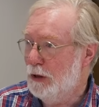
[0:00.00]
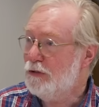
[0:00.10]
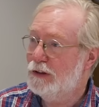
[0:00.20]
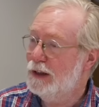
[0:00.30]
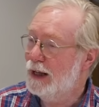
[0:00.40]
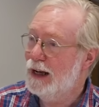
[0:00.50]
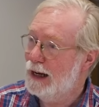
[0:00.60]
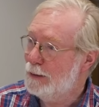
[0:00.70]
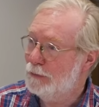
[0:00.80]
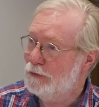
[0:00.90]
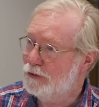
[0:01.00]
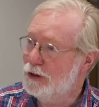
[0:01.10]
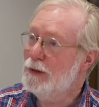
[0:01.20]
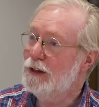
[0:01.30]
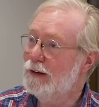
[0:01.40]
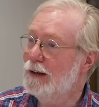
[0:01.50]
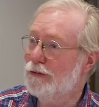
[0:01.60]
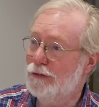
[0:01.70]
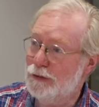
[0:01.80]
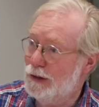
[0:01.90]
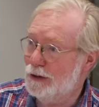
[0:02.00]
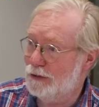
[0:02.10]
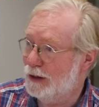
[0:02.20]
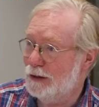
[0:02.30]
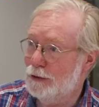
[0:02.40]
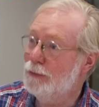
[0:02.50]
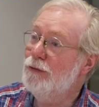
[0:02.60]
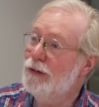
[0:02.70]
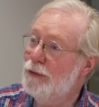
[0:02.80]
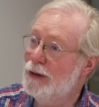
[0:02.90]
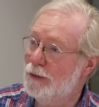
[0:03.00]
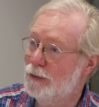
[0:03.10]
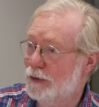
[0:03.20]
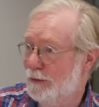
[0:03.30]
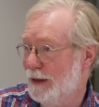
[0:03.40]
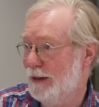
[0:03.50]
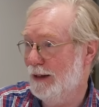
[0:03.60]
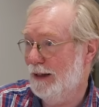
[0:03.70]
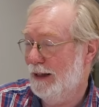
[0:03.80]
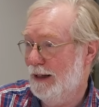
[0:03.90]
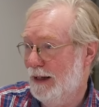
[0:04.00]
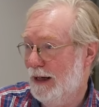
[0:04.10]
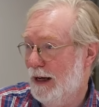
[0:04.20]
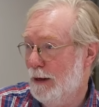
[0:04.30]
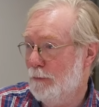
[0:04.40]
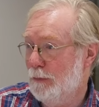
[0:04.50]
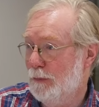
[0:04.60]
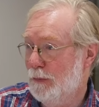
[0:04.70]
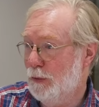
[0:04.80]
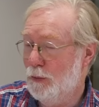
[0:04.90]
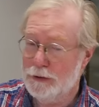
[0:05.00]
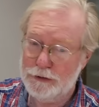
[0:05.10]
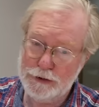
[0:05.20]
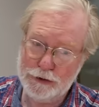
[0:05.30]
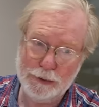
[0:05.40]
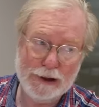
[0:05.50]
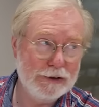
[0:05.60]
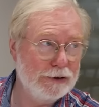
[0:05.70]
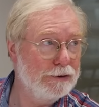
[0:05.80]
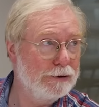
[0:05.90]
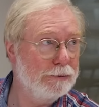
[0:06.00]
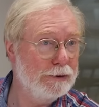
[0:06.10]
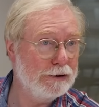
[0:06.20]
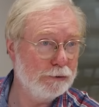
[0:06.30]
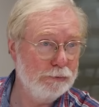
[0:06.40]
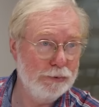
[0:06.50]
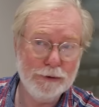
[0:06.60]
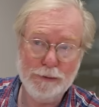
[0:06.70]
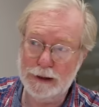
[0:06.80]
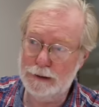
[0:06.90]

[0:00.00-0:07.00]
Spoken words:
Mostly that happened so many thousands of years ago that we've no record of it. But one situation that works pretty